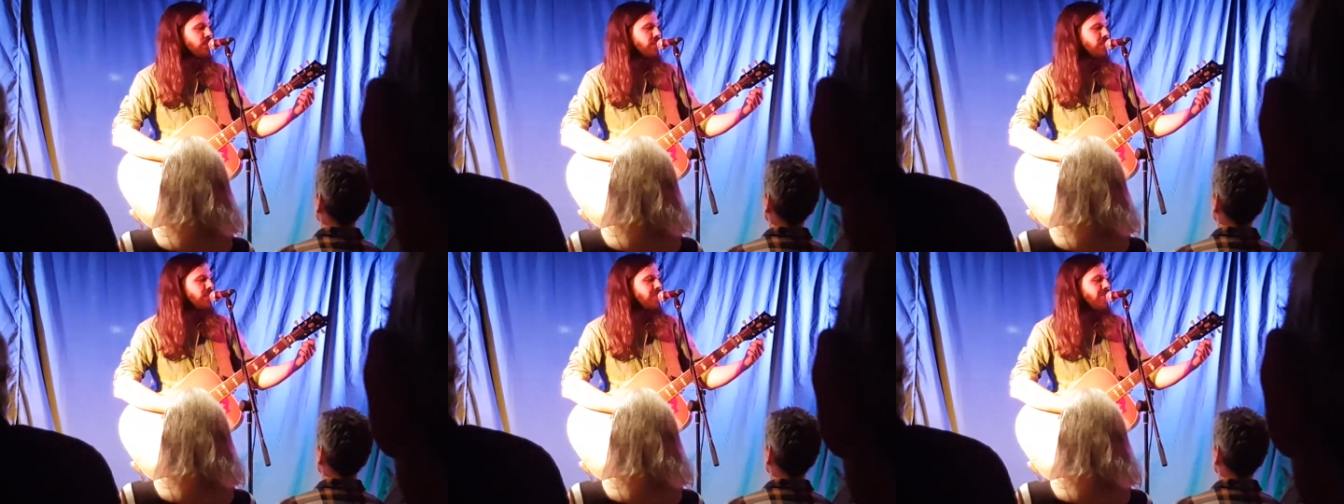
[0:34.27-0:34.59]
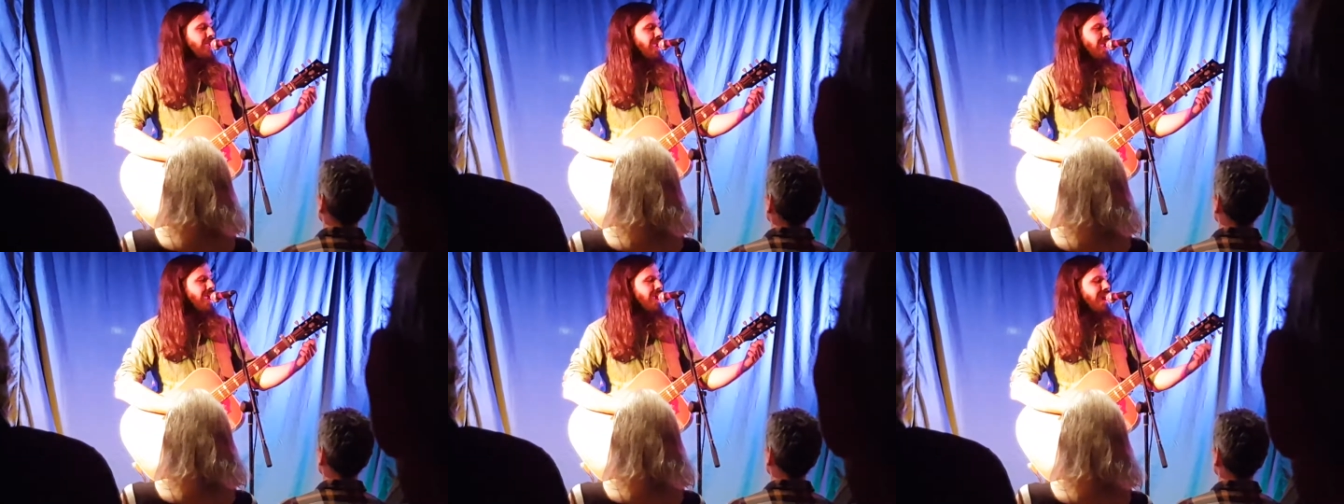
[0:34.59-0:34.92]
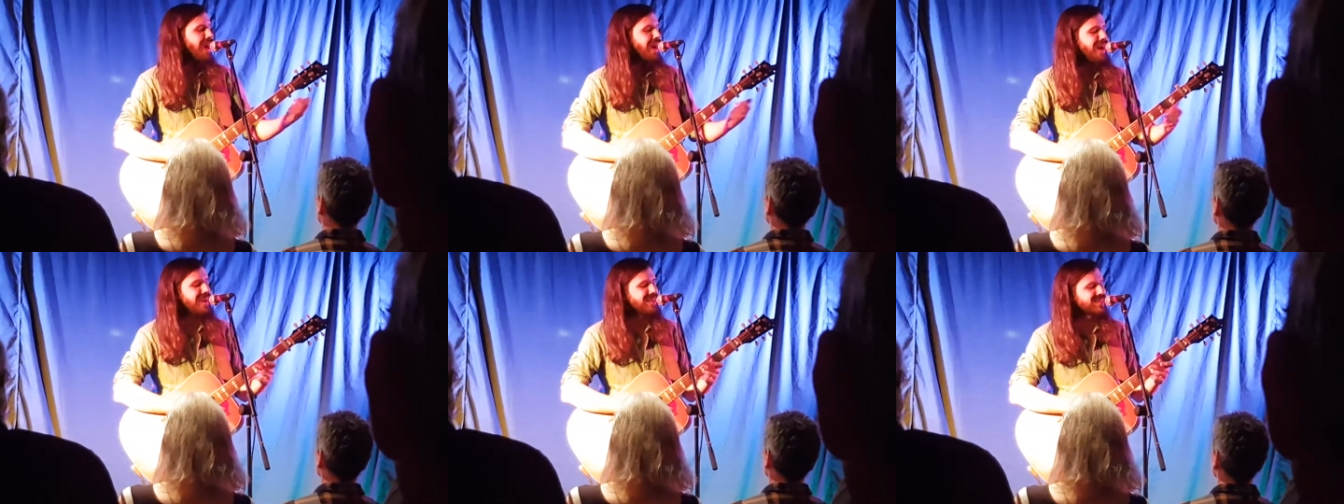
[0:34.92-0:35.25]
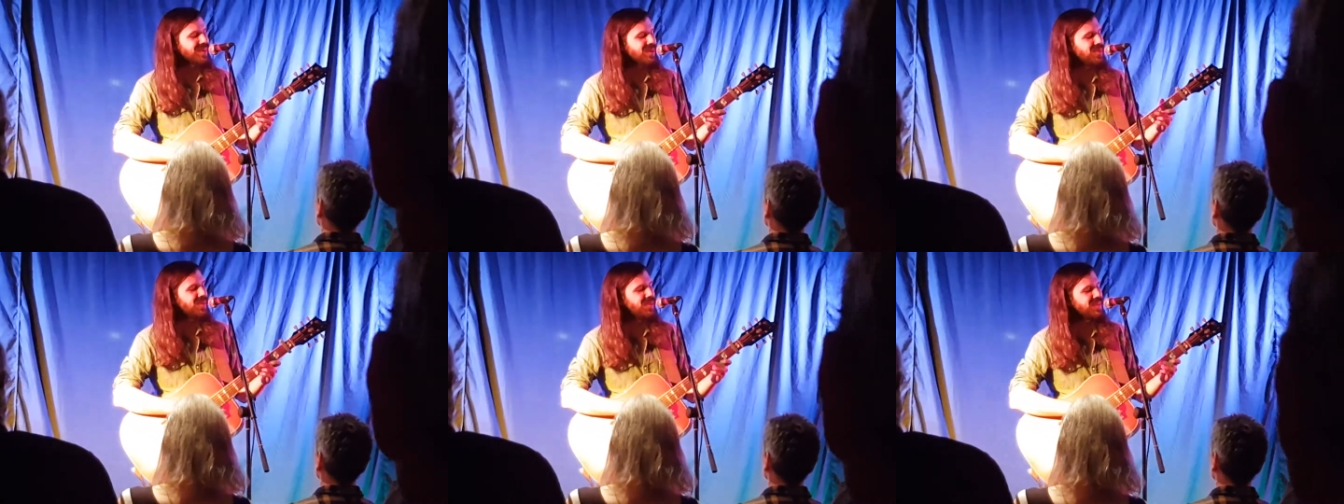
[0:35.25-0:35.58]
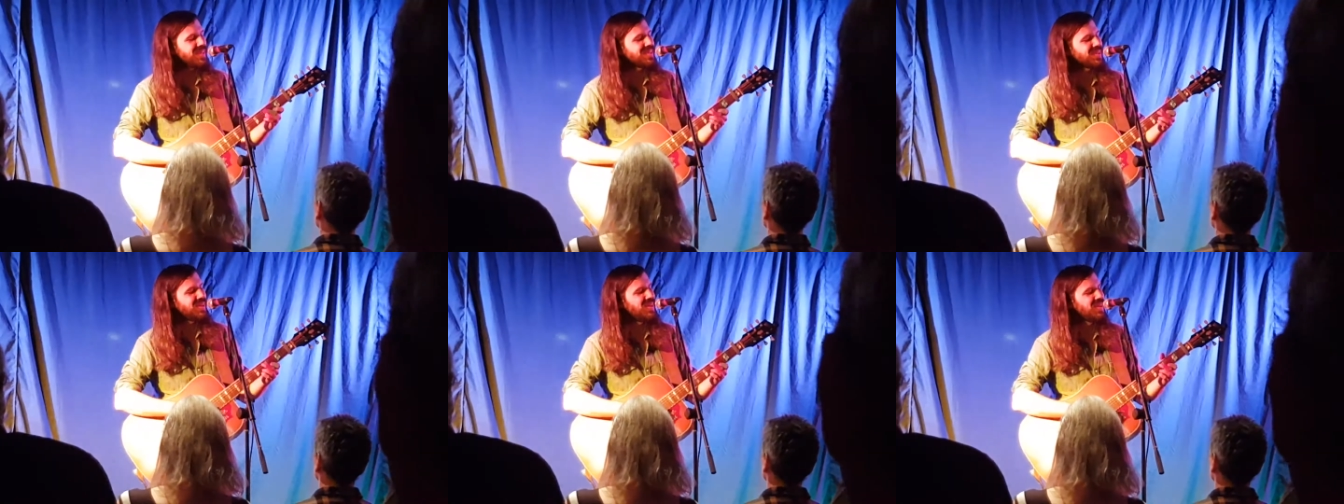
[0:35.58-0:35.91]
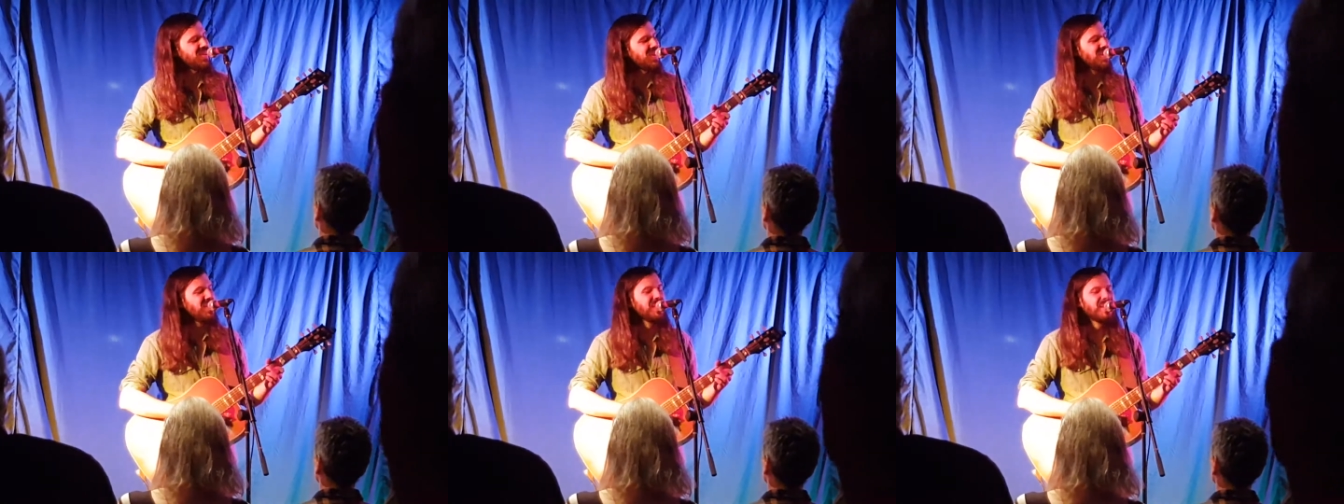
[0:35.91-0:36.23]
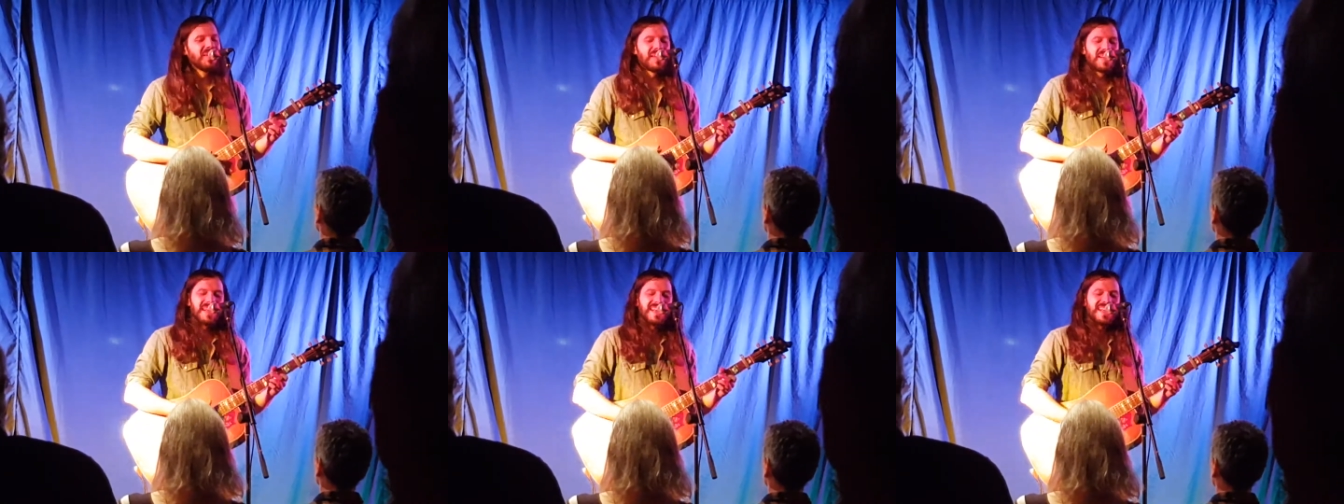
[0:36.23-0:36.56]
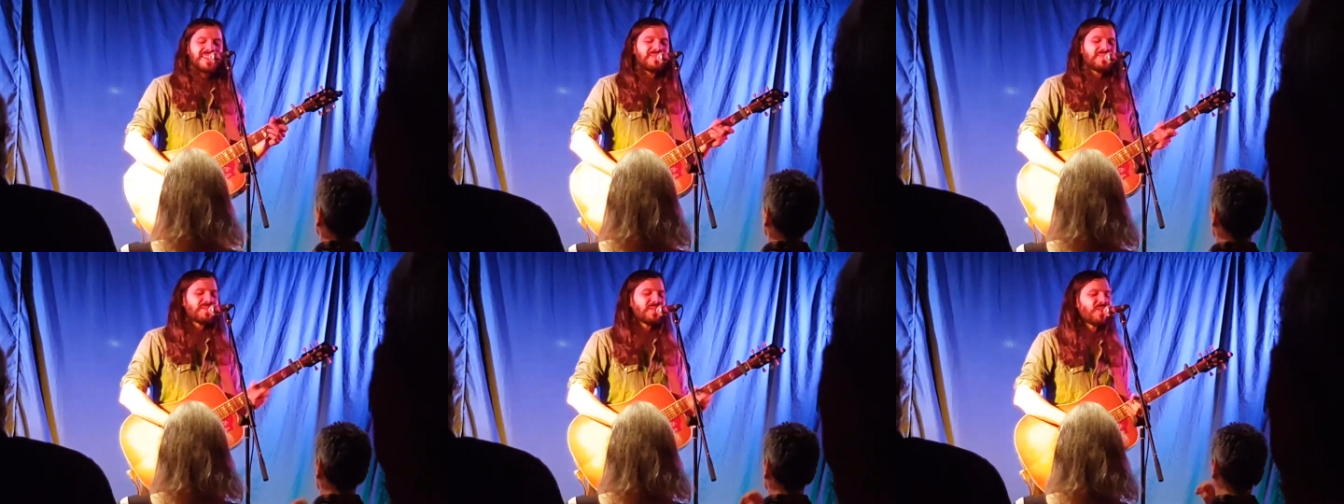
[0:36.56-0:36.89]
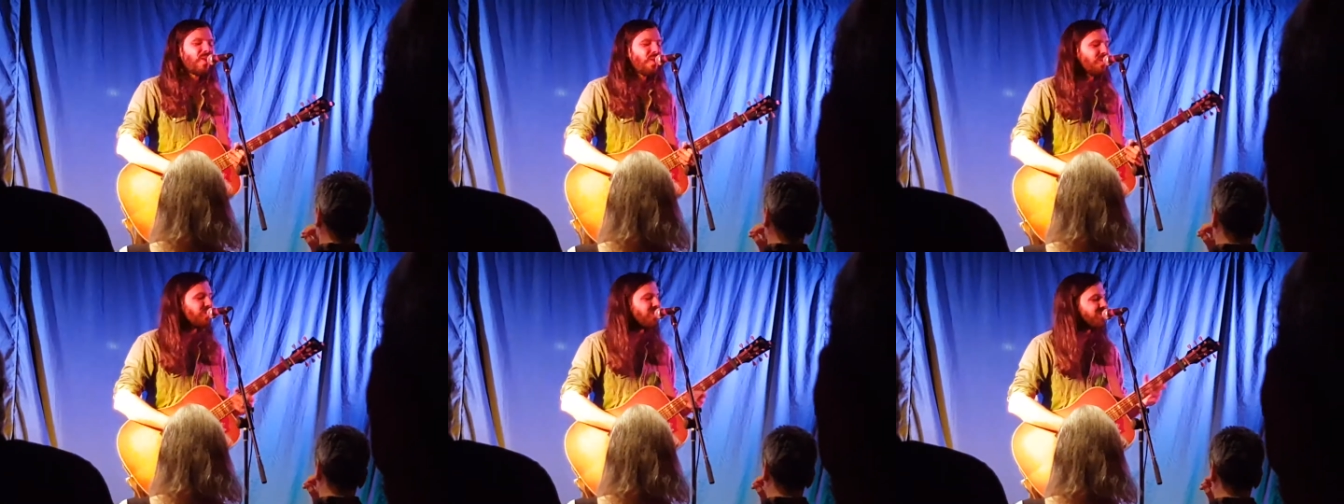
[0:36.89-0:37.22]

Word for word: uh, so it was a long,